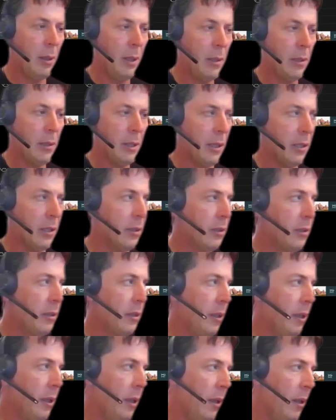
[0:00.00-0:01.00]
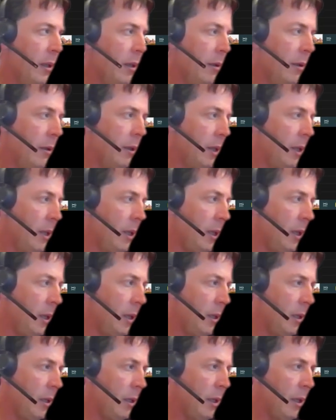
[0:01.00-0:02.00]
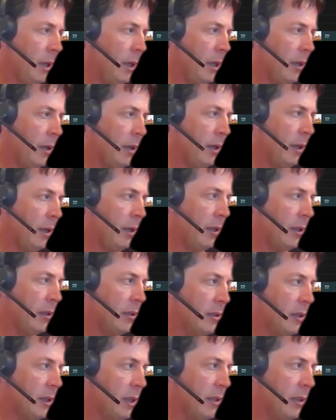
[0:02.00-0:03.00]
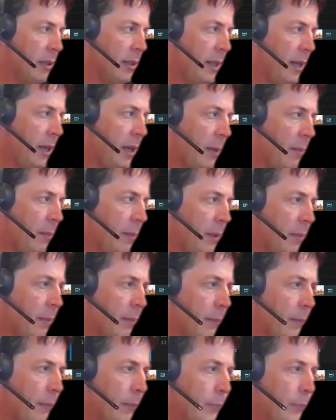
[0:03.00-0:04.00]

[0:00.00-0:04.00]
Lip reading: Let's ask the AI in this side to clean it up then.